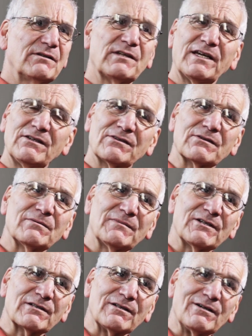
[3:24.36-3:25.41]
data to
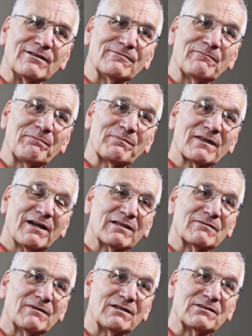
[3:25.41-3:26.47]
model on.
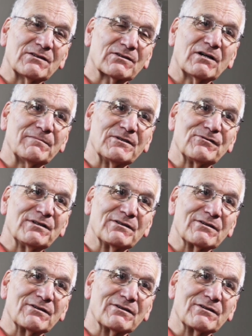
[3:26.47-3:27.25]
Otherwise, it's garbage in